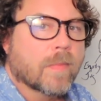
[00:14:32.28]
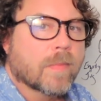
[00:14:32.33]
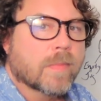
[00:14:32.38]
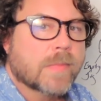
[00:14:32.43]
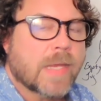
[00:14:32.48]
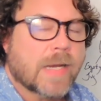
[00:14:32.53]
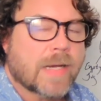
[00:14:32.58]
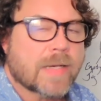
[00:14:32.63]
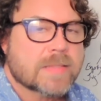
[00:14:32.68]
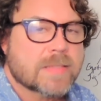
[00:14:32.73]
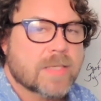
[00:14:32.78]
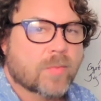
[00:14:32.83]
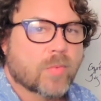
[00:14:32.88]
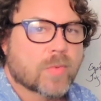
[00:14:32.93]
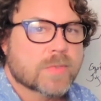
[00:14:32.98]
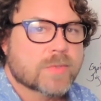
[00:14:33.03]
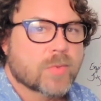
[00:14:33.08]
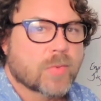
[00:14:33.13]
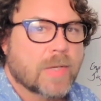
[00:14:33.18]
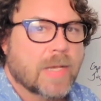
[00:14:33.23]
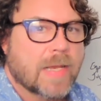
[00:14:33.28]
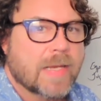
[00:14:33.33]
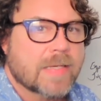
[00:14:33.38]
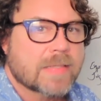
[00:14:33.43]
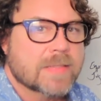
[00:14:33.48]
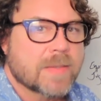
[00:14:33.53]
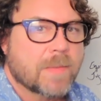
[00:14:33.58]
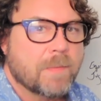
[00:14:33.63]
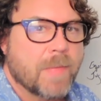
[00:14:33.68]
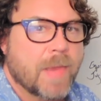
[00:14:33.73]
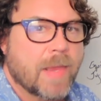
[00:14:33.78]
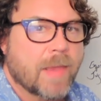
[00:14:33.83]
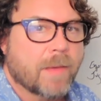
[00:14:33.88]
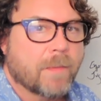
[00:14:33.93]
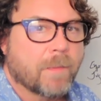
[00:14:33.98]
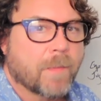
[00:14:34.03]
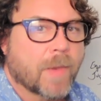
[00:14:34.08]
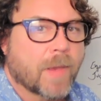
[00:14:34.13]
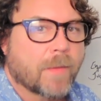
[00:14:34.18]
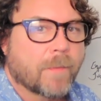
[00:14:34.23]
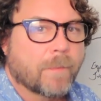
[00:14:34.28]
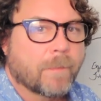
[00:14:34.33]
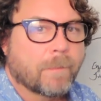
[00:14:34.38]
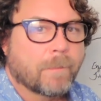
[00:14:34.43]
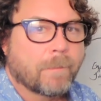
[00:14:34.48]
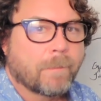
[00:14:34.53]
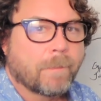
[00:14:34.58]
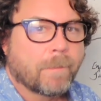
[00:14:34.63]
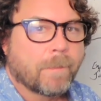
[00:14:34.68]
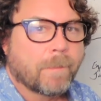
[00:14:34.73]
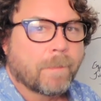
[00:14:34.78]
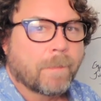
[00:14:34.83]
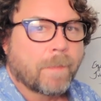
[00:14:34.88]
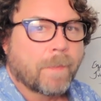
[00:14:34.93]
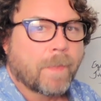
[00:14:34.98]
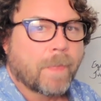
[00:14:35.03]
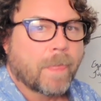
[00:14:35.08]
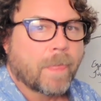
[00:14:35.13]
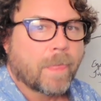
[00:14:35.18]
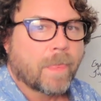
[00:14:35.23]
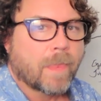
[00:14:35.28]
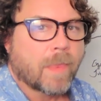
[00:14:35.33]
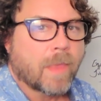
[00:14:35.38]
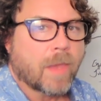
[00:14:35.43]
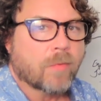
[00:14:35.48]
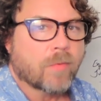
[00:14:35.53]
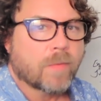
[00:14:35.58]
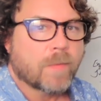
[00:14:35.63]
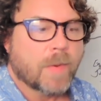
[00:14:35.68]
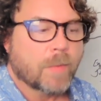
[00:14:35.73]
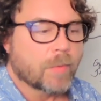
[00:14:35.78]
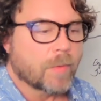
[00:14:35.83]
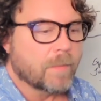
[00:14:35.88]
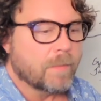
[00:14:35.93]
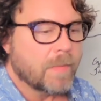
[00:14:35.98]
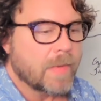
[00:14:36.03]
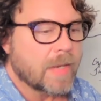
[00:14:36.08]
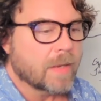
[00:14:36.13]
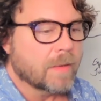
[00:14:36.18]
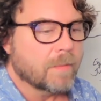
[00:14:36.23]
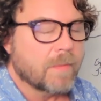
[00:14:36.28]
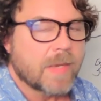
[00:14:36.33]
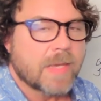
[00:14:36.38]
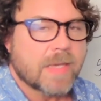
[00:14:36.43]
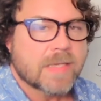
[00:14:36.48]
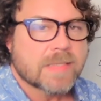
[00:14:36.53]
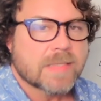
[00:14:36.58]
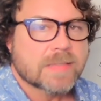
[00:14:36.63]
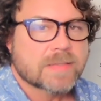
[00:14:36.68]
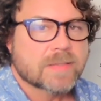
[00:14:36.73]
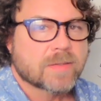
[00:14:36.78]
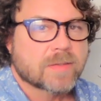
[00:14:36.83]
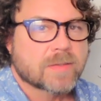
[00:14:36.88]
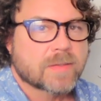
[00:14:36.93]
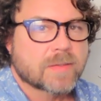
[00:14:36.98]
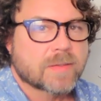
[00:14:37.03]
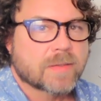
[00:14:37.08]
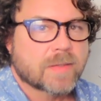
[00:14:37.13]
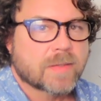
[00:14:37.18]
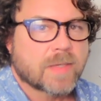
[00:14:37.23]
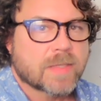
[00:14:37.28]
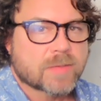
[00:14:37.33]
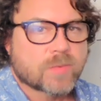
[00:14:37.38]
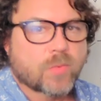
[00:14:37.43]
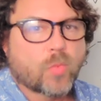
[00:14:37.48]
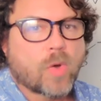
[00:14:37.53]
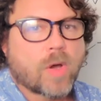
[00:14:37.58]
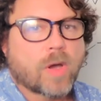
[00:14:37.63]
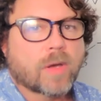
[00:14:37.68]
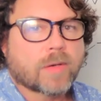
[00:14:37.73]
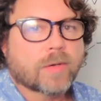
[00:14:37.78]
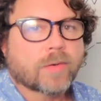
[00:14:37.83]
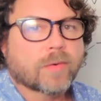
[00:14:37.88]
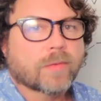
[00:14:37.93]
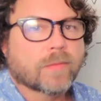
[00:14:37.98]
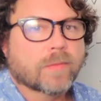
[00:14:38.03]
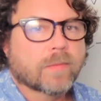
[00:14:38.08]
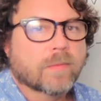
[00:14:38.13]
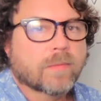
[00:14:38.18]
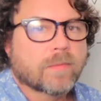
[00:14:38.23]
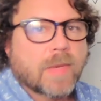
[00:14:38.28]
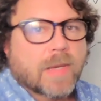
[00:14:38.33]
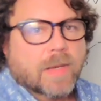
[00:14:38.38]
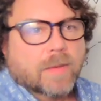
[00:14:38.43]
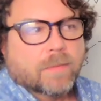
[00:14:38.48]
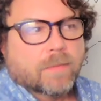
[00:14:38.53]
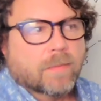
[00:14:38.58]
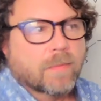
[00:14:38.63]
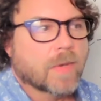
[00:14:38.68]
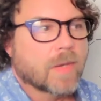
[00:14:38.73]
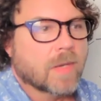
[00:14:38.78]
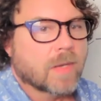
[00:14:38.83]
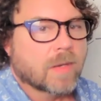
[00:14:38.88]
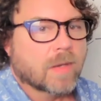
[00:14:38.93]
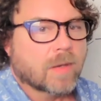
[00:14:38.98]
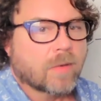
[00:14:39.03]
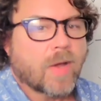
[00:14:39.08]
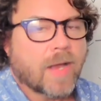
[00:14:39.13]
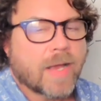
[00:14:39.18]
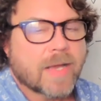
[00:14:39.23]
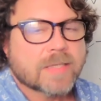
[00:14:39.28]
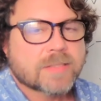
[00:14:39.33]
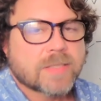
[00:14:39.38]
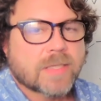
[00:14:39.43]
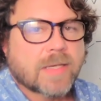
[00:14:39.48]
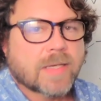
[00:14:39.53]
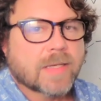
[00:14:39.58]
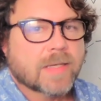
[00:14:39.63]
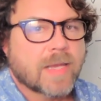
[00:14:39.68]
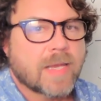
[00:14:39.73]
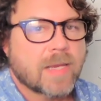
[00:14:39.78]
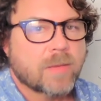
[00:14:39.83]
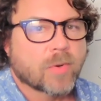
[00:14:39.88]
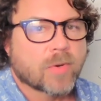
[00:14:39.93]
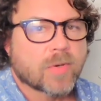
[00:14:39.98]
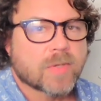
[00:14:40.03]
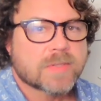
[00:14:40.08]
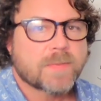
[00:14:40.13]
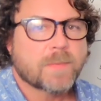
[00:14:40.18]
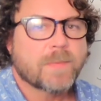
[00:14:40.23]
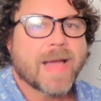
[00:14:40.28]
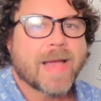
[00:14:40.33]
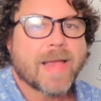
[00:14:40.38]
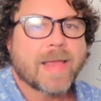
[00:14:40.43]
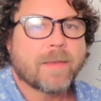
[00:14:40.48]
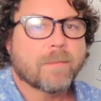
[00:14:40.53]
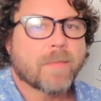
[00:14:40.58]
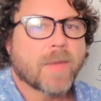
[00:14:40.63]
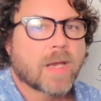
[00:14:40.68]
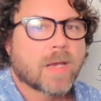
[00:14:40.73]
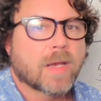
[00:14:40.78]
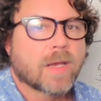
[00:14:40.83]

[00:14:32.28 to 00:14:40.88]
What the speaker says: that I said was related to mem. And remember, mem is water. Mem, well, actually in Hebrew it's mime.